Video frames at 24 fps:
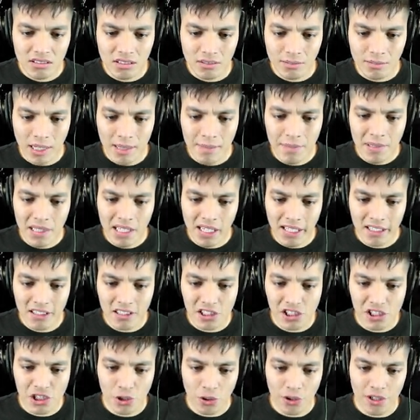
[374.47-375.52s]
It might be like
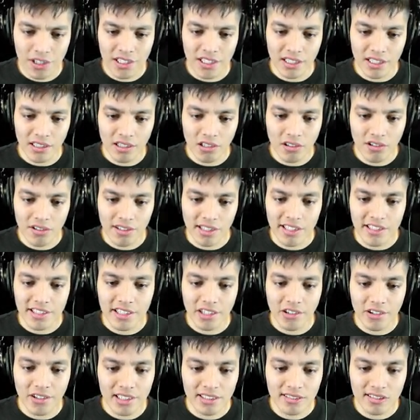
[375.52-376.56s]
a shortcut. Oh, there you
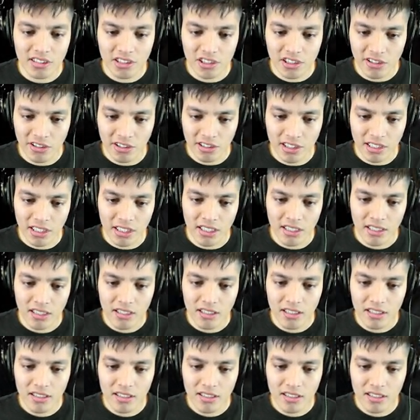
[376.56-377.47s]
go. It is a shortcut.